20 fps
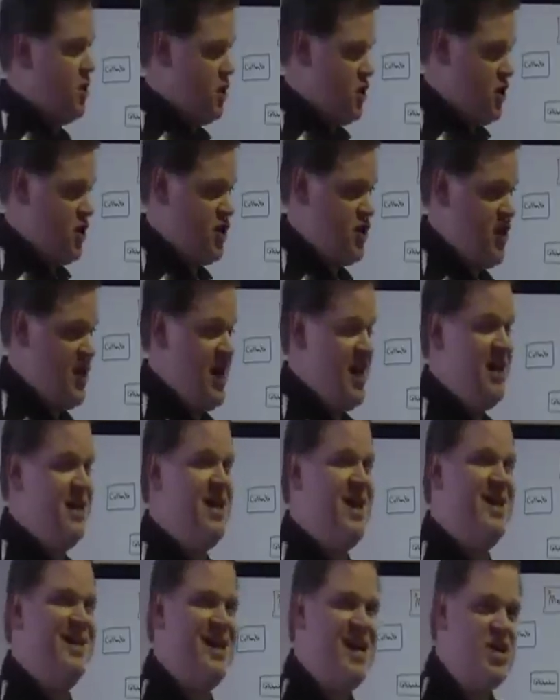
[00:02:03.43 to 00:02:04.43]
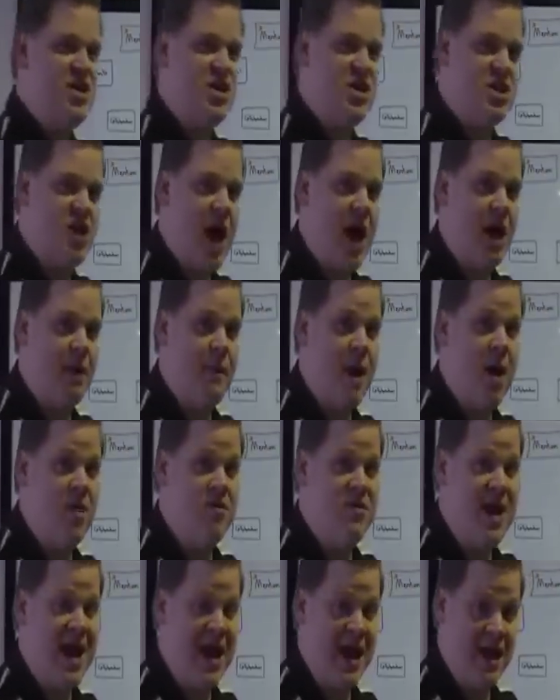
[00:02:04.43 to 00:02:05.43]
you see it, and let's just talk
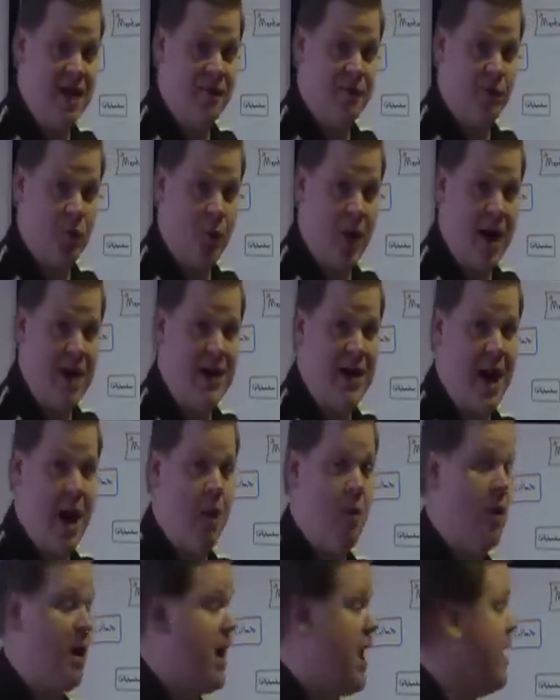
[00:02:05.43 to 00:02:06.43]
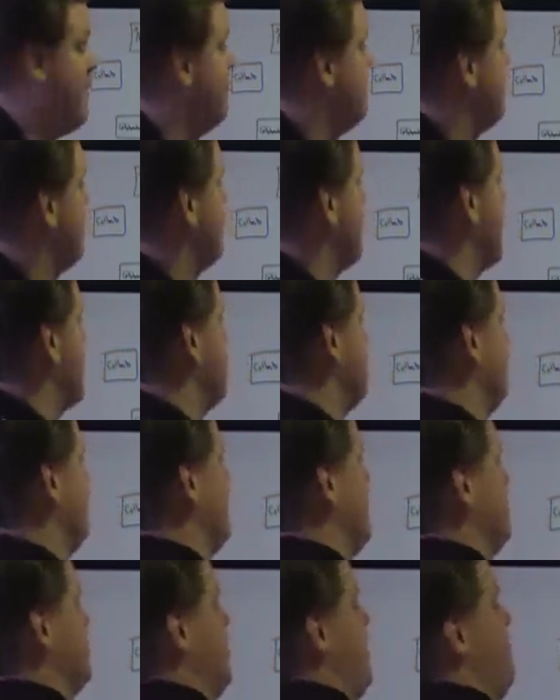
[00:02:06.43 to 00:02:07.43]
about negative for right now, okay?
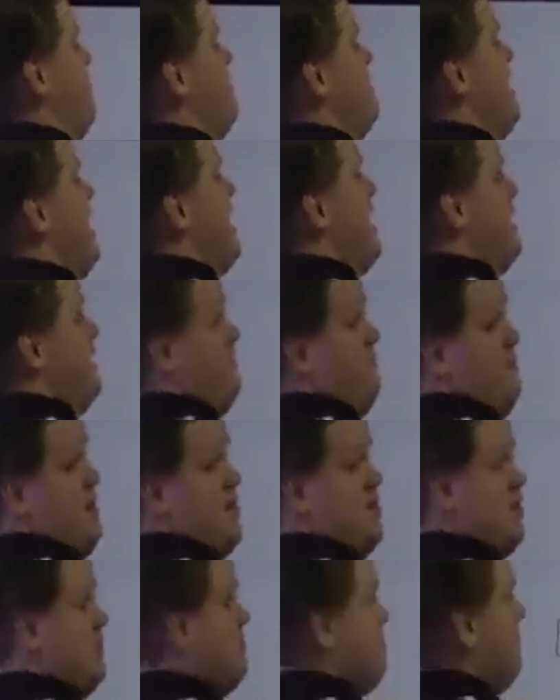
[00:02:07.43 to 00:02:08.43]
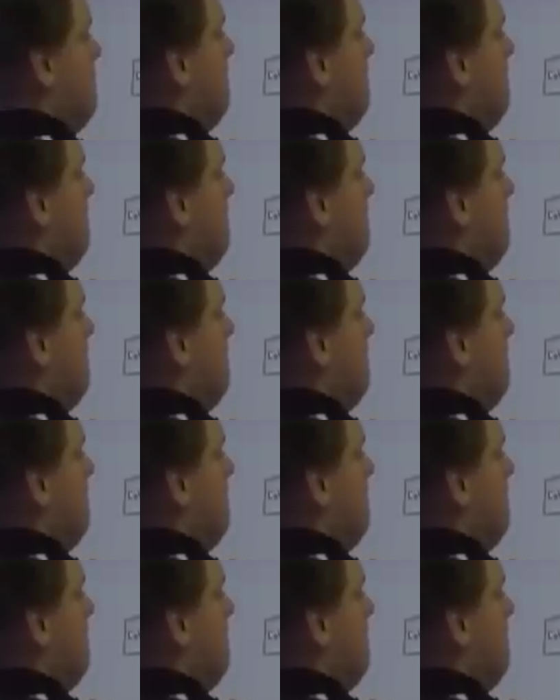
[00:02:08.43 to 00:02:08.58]
So you have a negative mention.